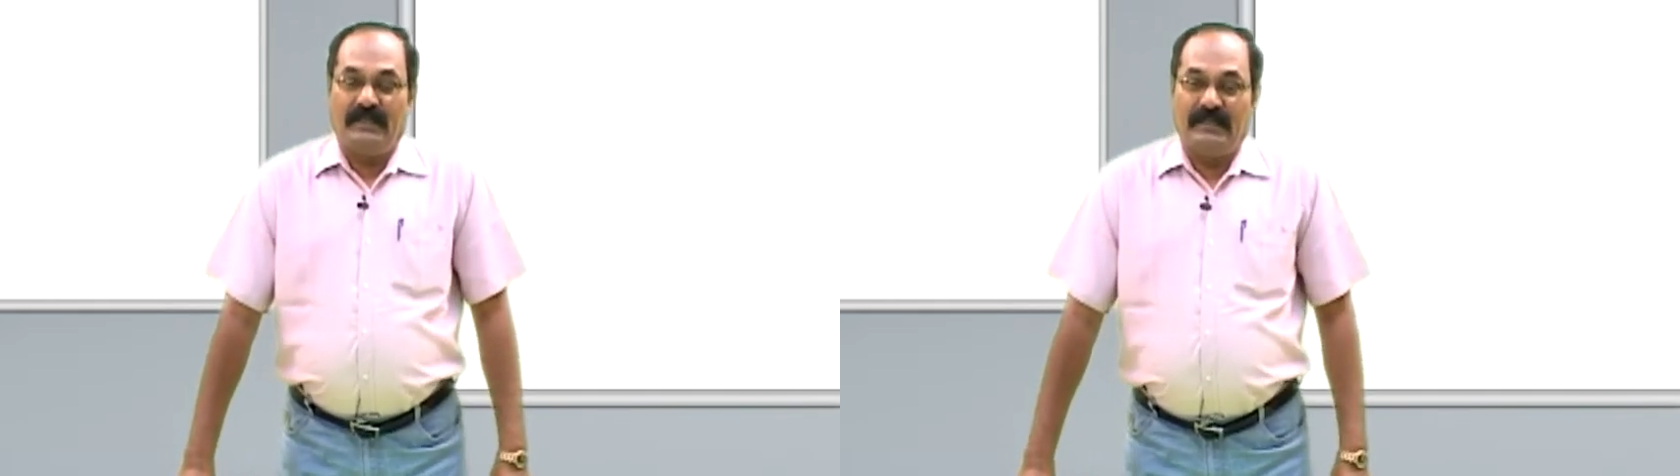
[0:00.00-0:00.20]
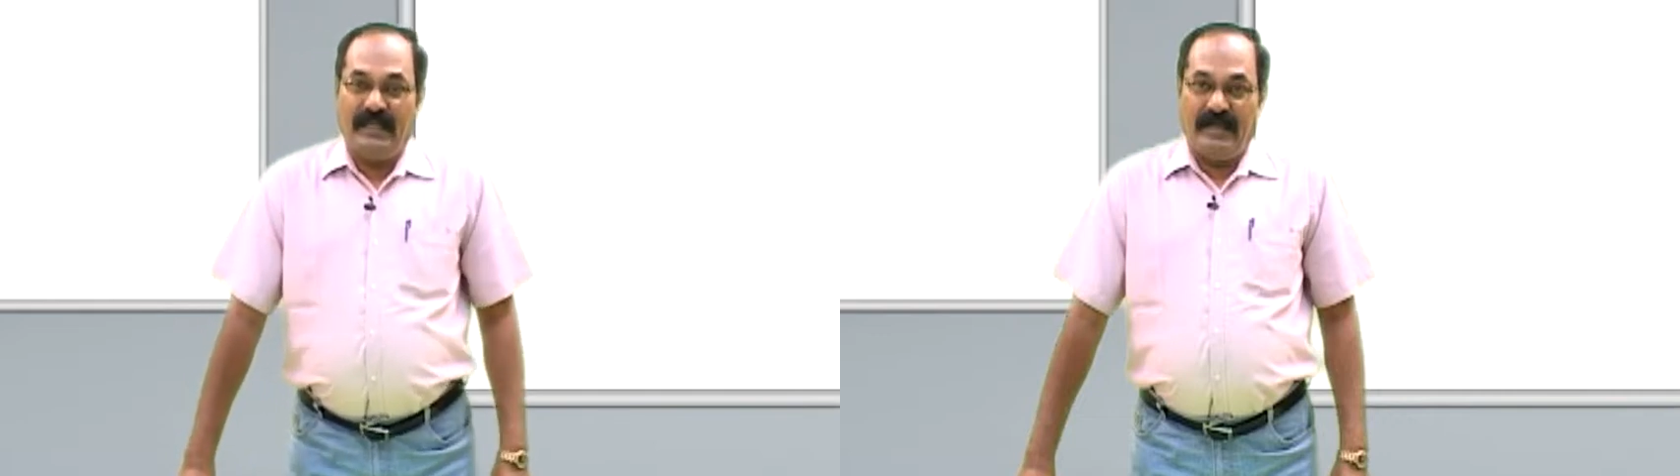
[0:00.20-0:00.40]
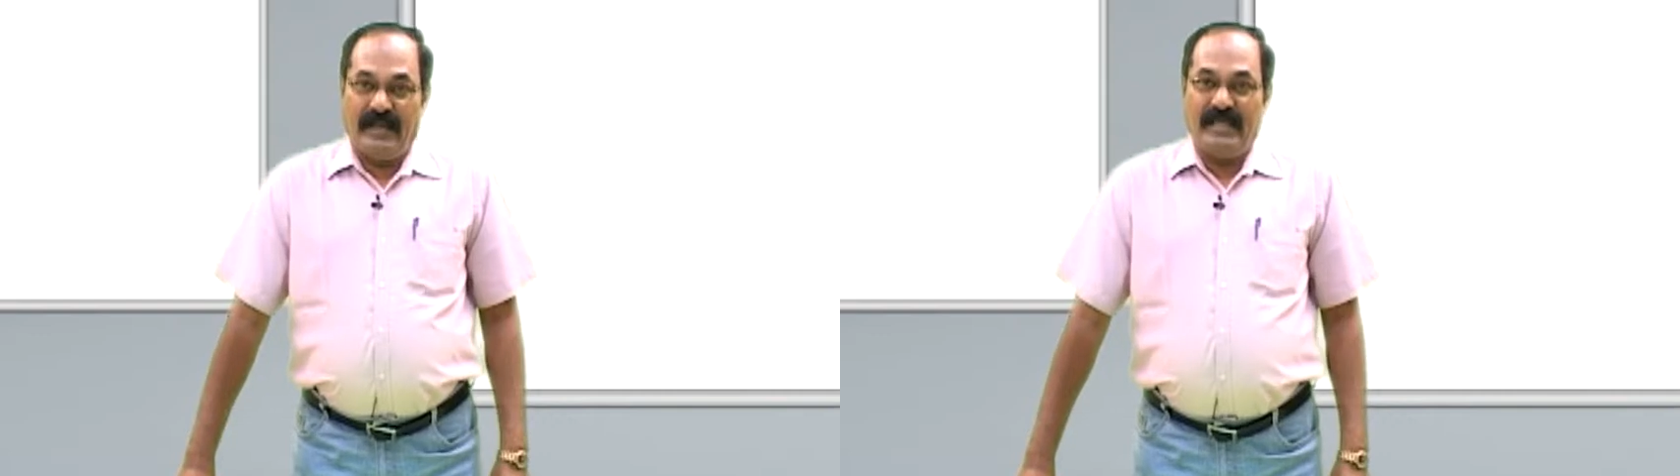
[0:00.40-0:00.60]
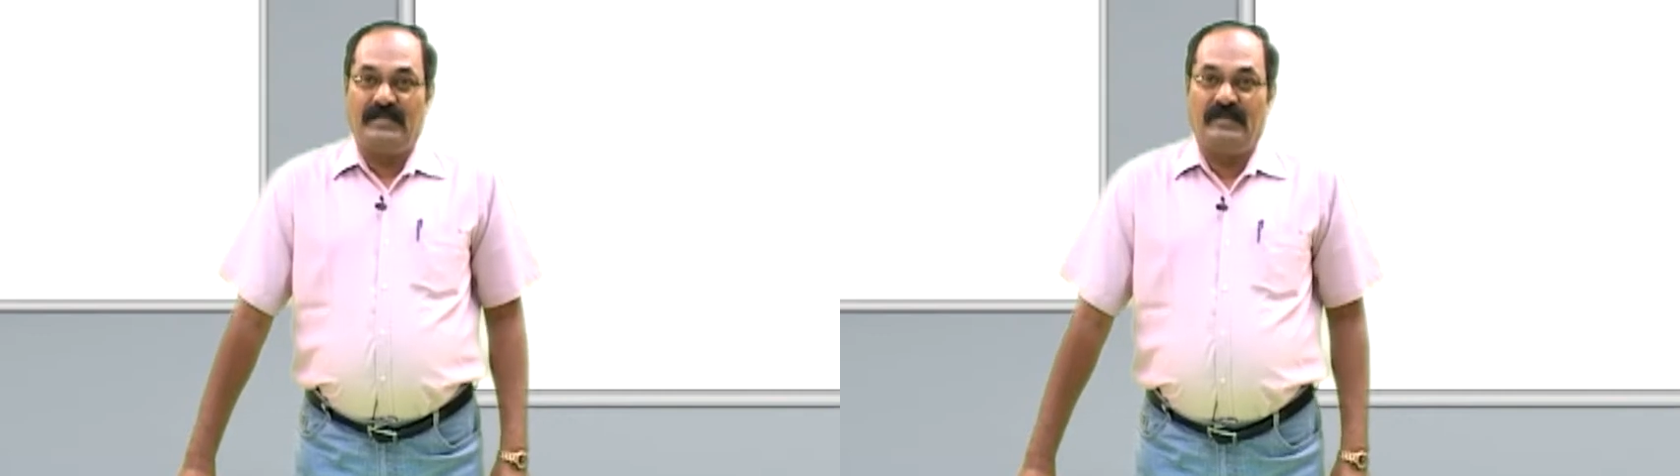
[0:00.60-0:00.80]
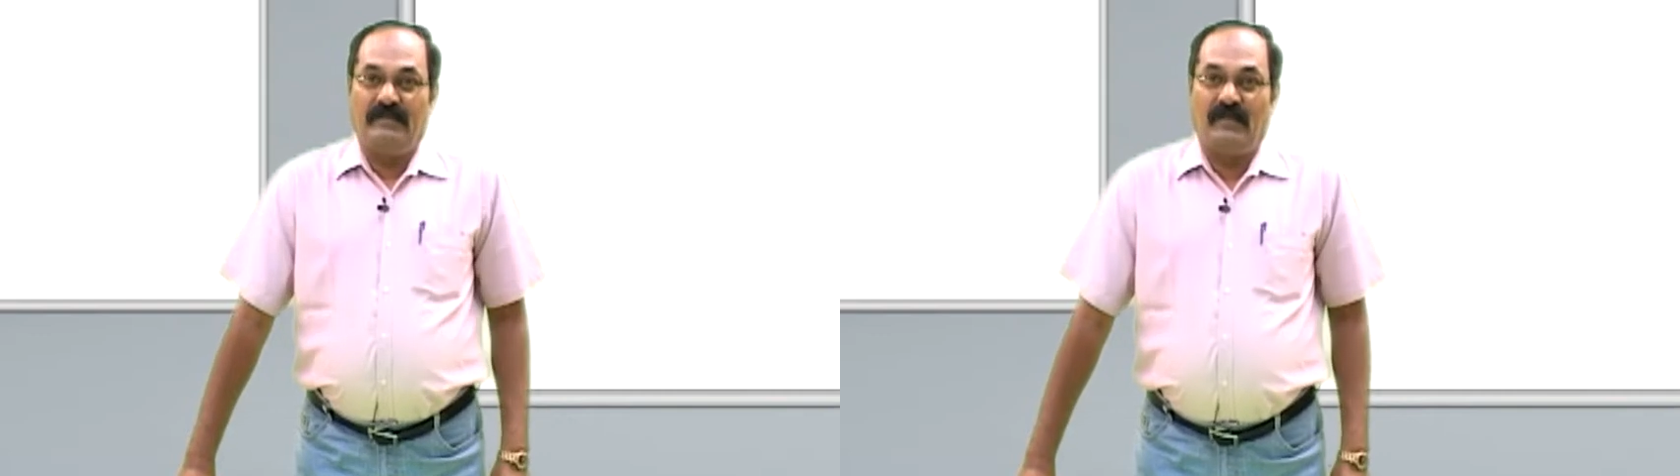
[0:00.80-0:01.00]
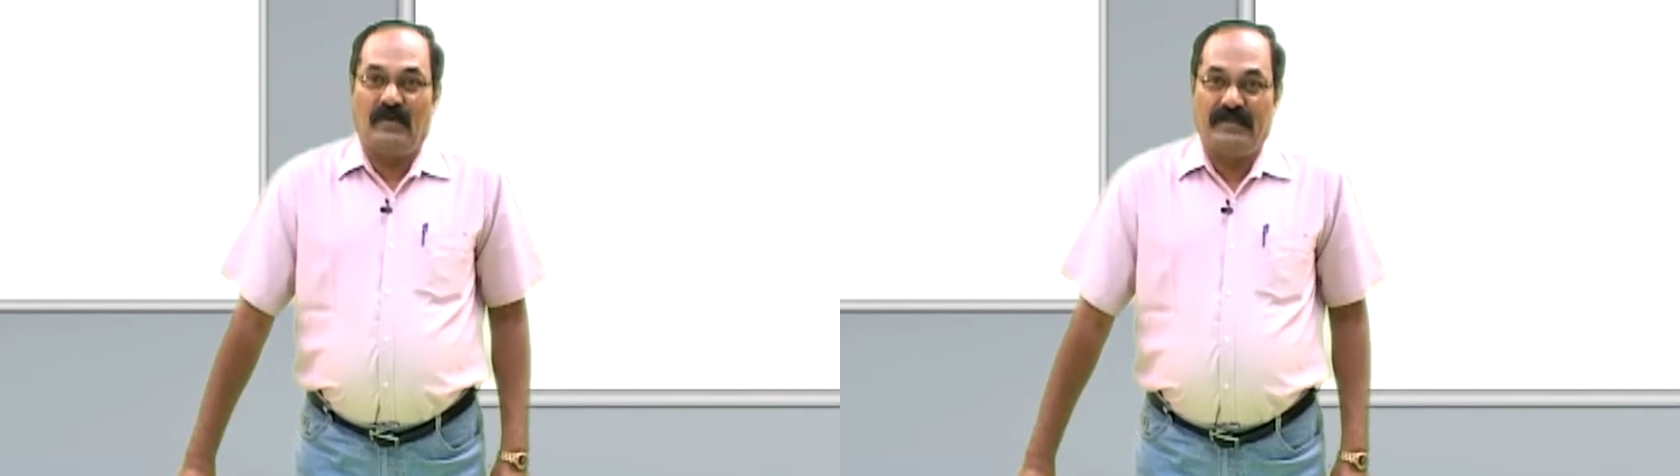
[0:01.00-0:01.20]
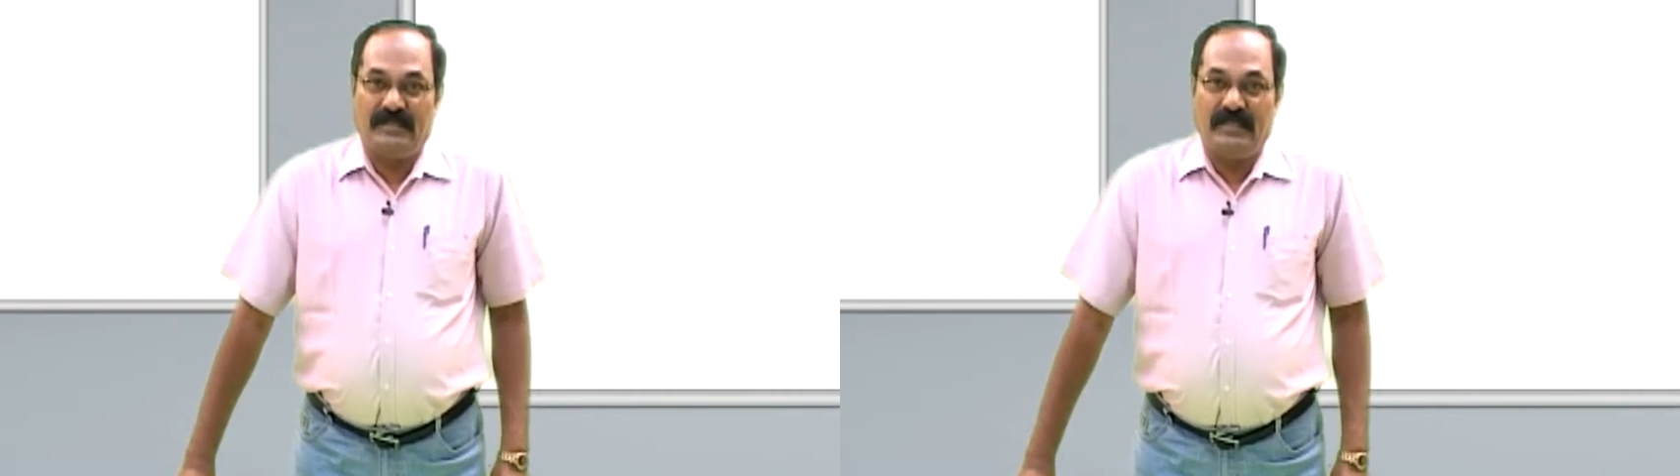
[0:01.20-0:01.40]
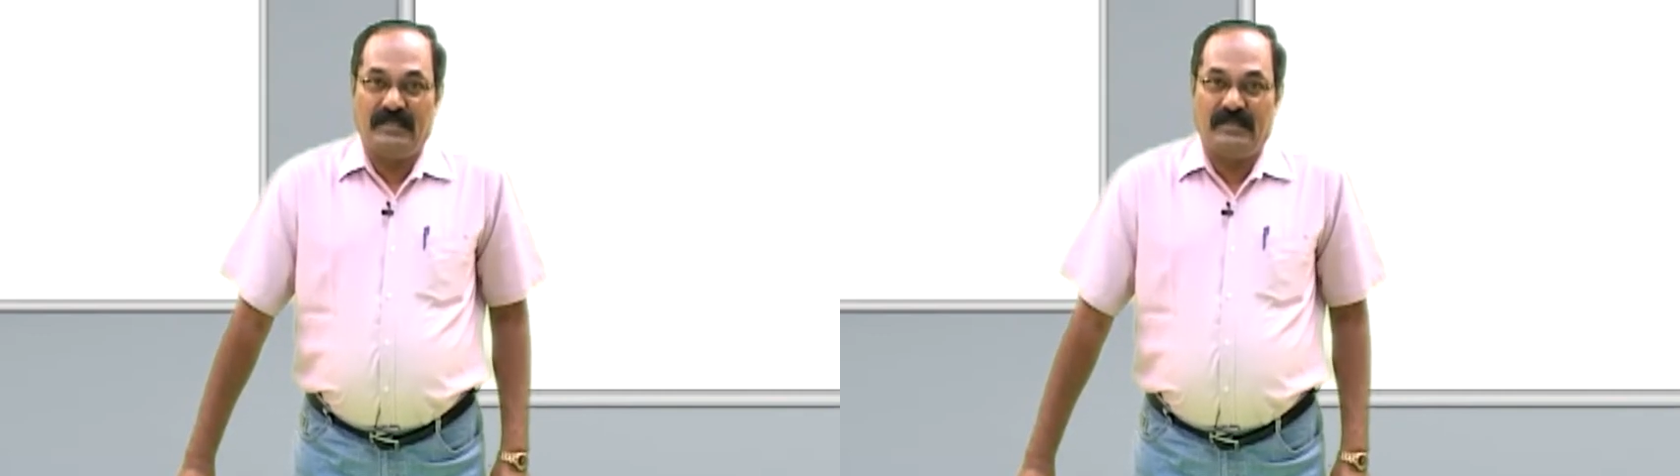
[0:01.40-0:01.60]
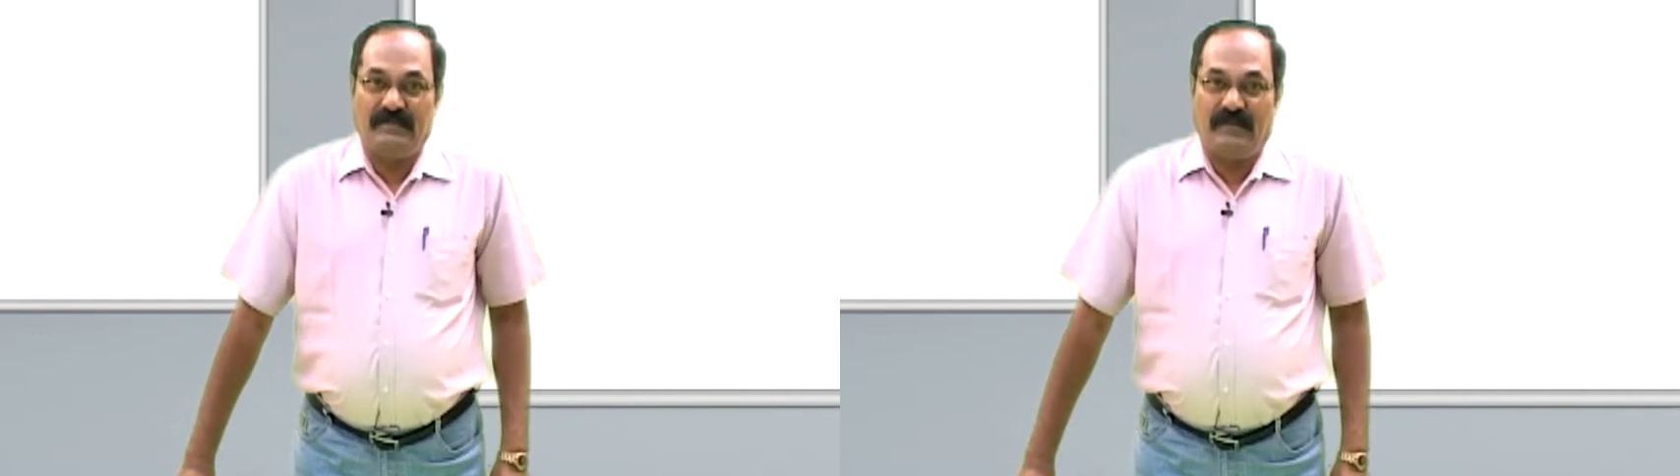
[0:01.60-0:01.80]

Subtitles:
then raise some questions